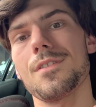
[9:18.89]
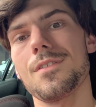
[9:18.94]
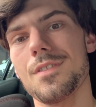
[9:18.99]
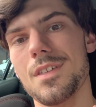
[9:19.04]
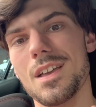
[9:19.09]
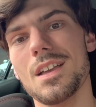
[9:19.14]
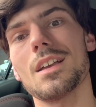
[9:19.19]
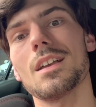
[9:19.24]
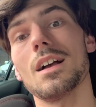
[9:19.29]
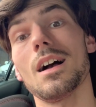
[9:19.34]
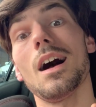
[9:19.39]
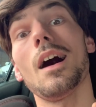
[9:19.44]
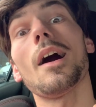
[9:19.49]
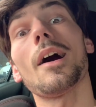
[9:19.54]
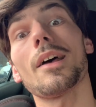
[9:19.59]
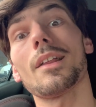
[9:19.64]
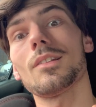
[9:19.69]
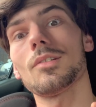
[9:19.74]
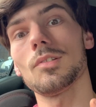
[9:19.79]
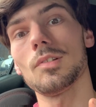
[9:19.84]
thing
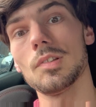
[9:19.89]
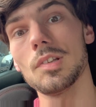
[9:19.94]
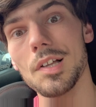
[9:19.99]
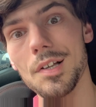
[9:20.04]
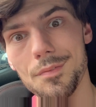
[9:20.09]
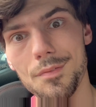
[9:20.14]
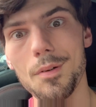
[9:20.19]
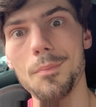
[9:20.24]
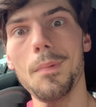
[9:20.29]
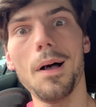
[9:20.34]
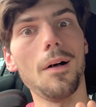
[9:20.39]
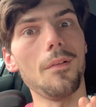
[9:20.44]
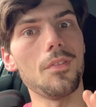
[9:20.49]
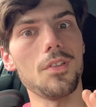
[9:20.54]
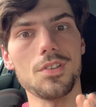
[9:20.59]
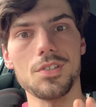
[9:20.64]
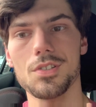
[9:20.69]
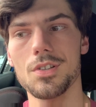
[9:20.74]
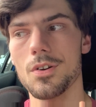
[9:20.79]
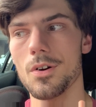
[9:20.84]
I love about
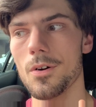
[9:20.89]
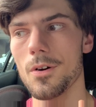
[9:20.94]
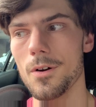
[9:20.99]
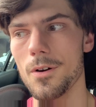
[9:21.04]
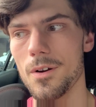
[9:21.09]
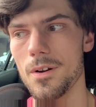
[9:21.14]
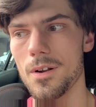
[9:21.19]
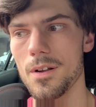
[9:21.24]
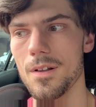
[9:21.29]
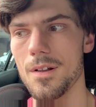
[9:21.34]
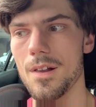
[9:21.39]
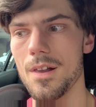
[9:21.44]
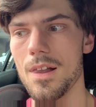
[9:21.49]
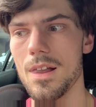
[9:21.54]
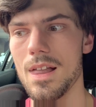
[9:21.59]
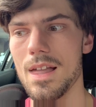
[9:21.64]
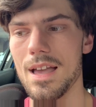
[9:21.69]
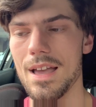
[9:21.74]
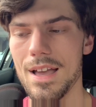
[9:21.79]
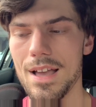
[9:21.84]
this car
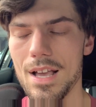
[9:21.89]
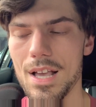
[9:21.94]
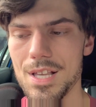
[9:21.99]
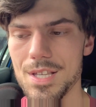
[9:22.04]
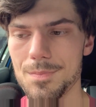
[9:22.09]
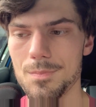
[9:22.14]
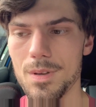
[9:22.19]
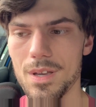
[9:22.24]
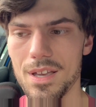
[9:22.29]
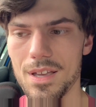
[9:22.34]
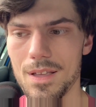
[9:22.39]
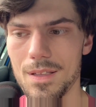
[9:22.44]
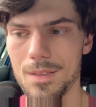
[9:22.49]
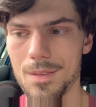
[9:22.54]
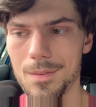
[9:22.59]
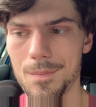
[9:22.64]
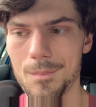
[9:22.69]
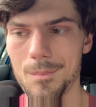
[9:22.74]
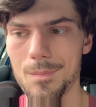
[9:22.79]
has been